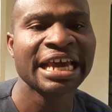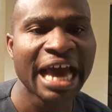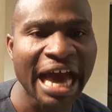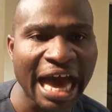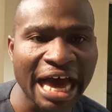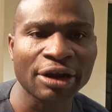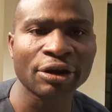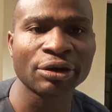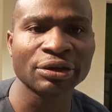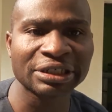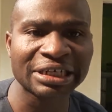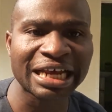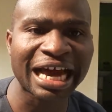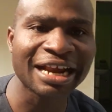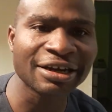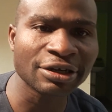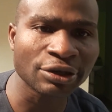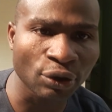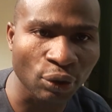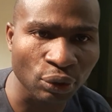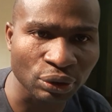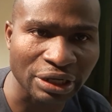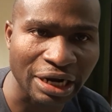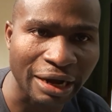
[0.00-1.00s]
and on that
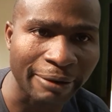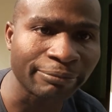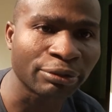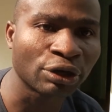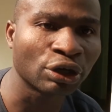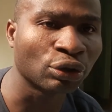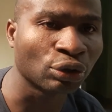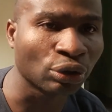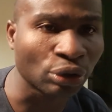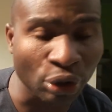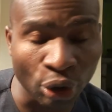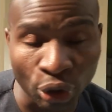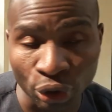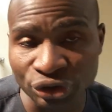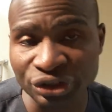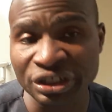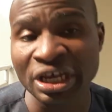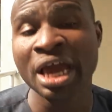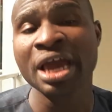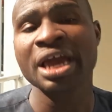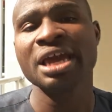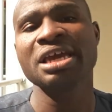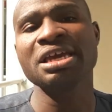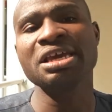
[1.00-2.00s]
note i'm going to
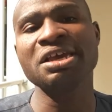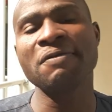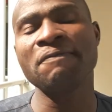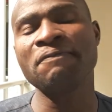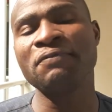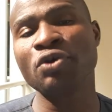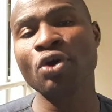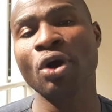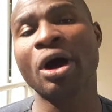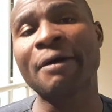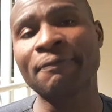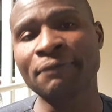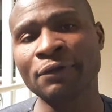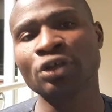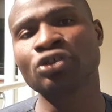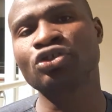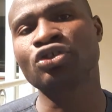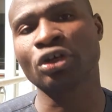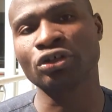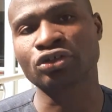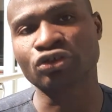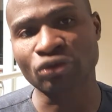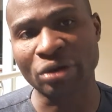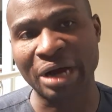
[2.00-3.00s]
close if you have not
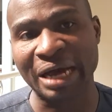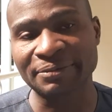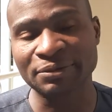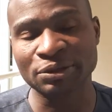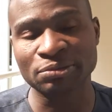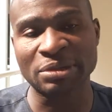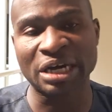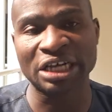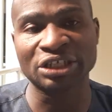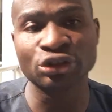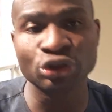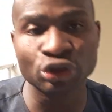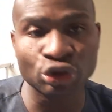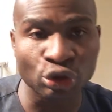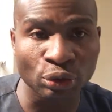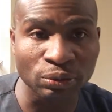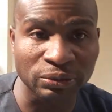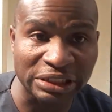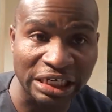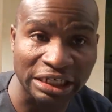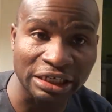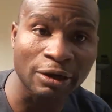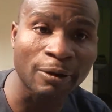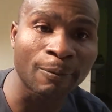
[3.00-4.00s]
subscribed to my youtube
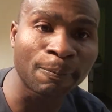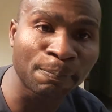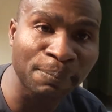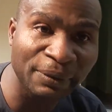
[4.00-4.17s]
channel